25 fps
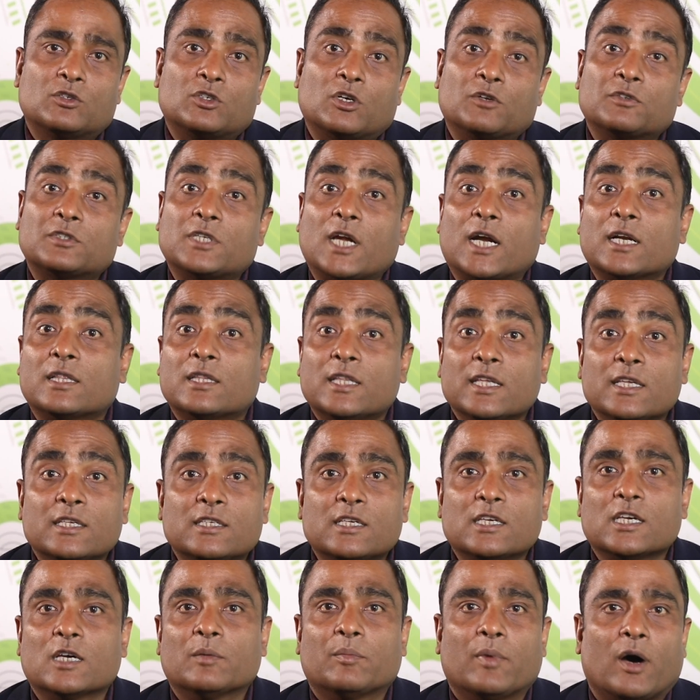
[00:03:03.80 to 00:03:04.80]
to sort of start
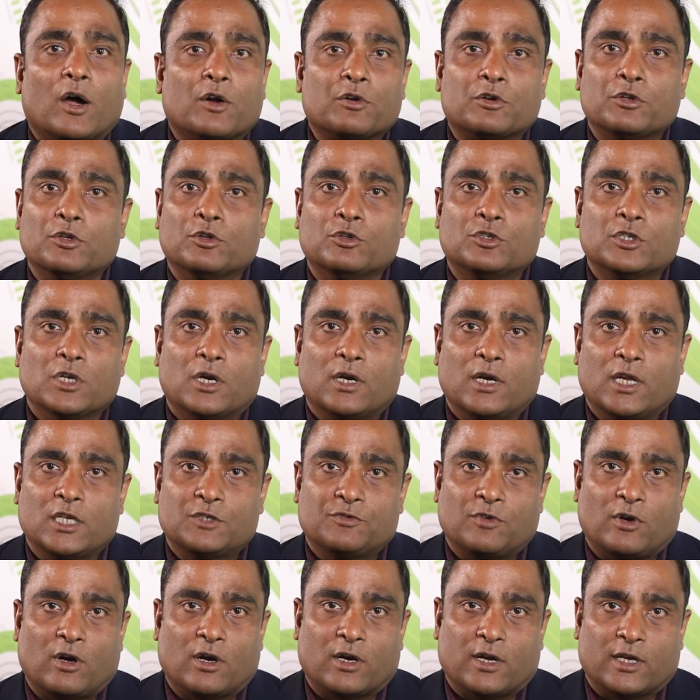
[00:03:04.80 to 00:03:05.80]
thinking about new
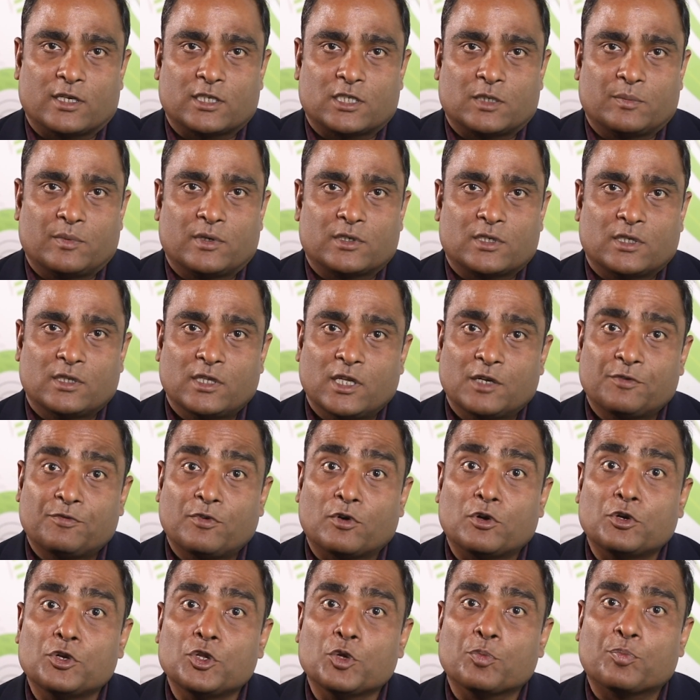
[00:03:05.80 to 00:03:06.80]
journeys for our customers, and
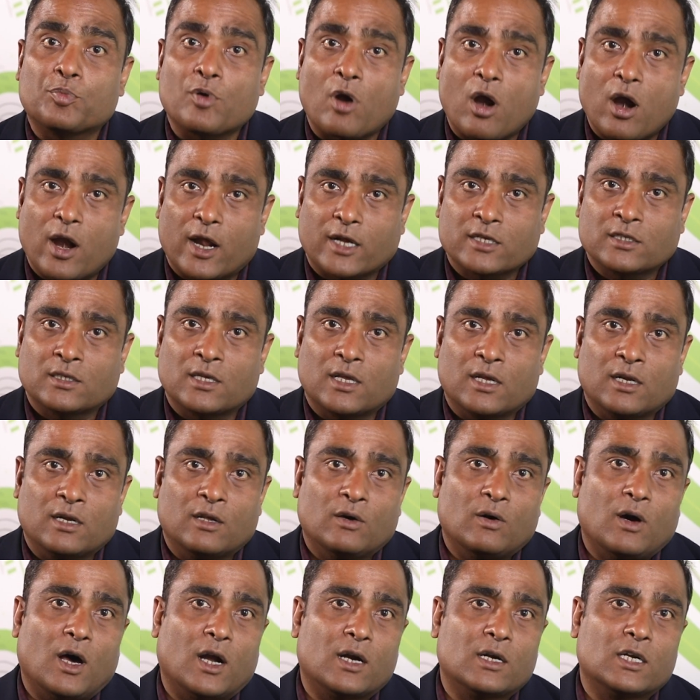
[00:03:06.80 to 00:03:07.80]
therefore new products, you
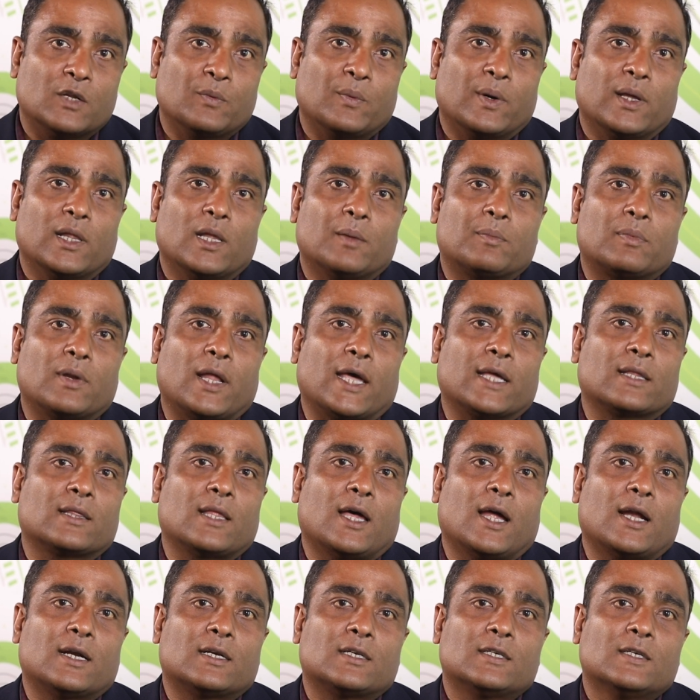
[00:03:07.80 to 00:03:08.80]
know, are developed like
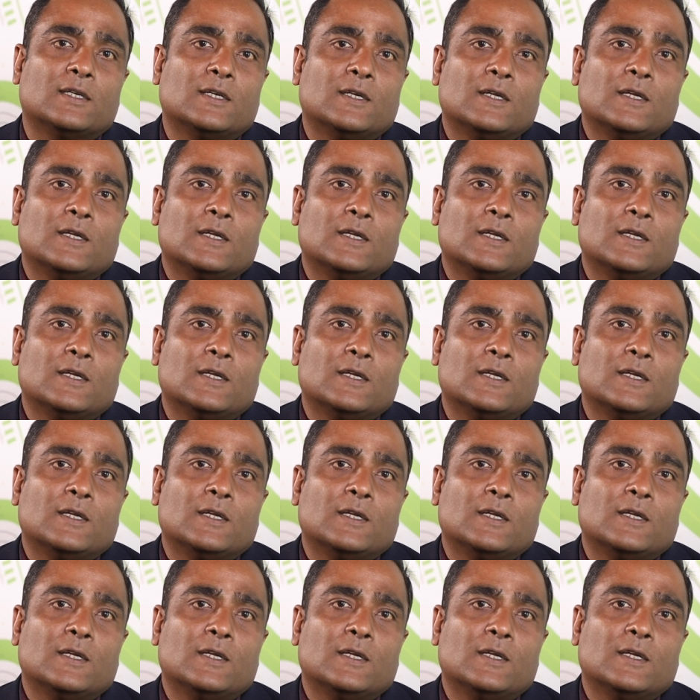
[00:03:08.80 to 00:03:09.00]
that.